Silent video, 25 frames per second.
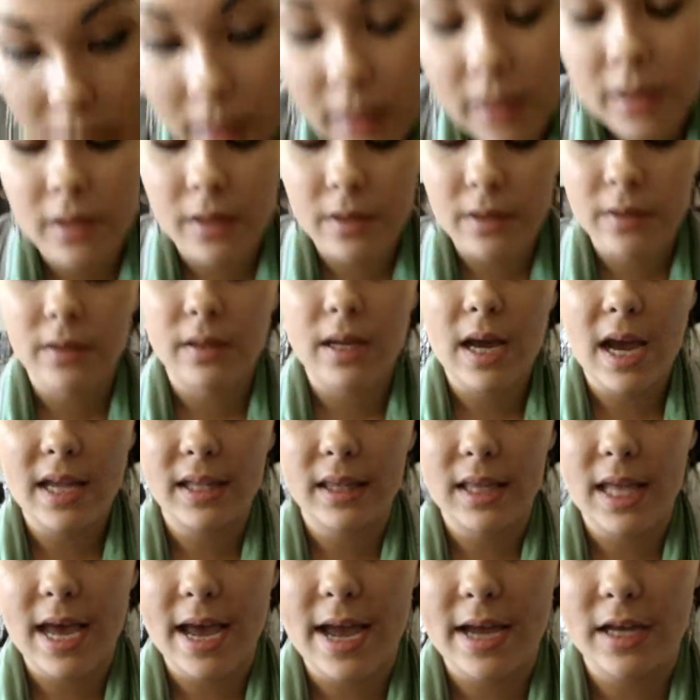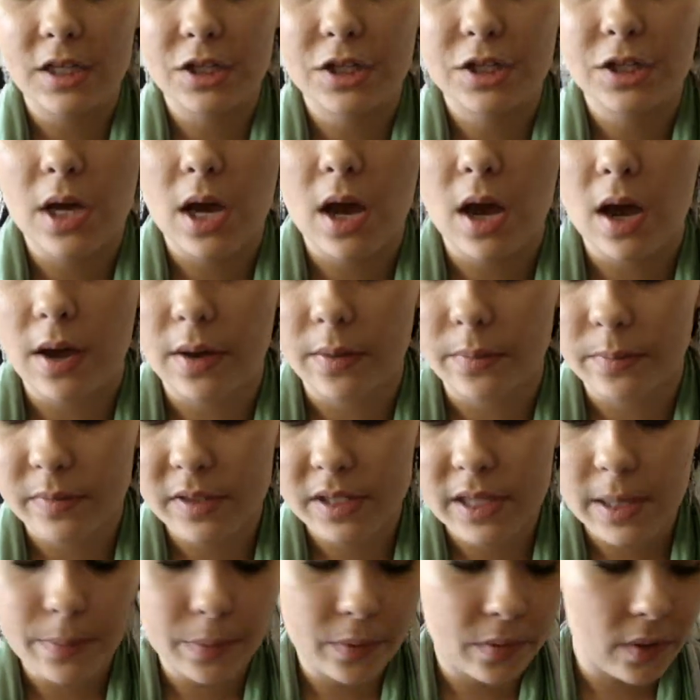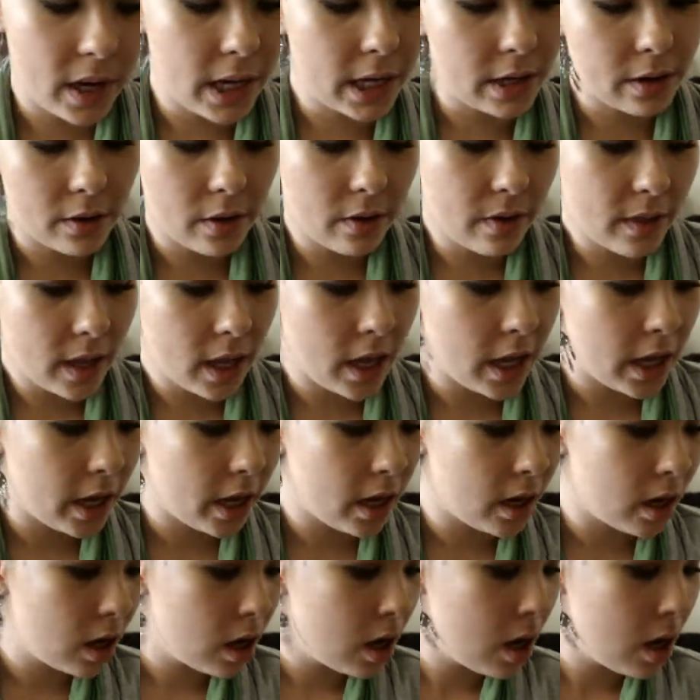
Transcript: the eyelash separator thing,